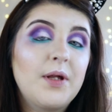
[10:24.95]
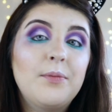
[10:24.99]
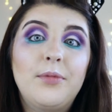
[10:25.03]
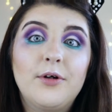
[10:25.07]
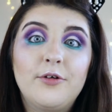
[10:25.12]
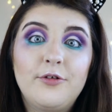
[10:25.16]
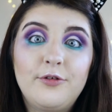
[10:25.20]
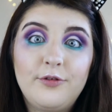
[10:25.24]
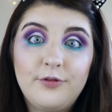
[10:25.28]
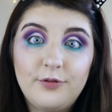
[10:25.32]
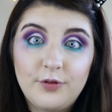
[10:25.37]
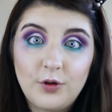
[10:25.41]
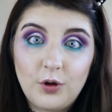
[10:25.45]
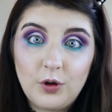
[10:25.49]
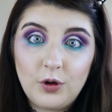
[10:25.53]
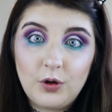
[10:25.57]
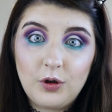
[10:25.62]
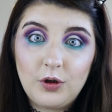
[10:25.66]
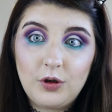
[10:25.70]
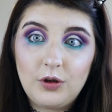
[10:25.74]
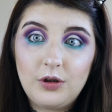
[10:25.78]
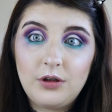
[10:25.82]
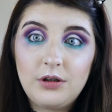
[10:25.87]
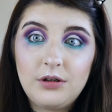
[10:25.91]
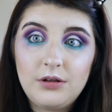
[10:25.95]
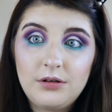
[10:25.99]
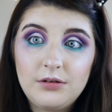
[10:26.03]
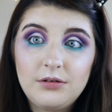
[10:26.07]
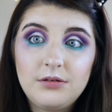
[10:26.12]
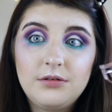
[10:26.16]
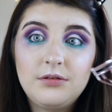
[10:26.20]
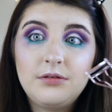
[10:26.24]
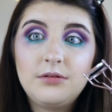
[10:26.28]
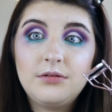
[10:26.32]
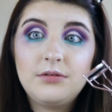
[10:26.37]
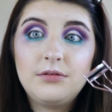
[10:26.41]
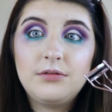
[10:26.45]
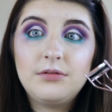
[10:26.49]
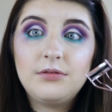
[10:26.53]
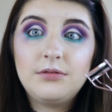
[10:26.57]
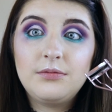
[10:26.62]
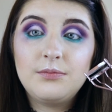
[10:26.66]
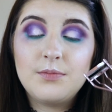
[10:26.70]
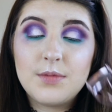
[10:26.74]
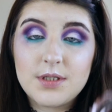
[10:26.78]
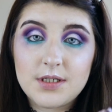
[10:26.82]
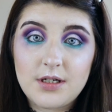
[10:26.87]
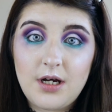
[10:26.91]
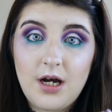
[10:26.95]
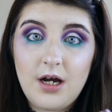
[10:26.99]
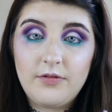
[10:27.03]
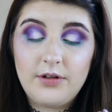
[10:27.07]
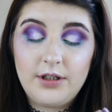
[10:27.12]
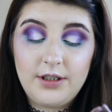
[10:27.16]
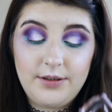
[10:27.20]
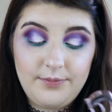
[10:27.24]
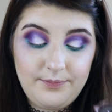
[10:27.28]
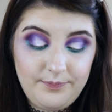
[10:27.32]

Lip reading: before mascara.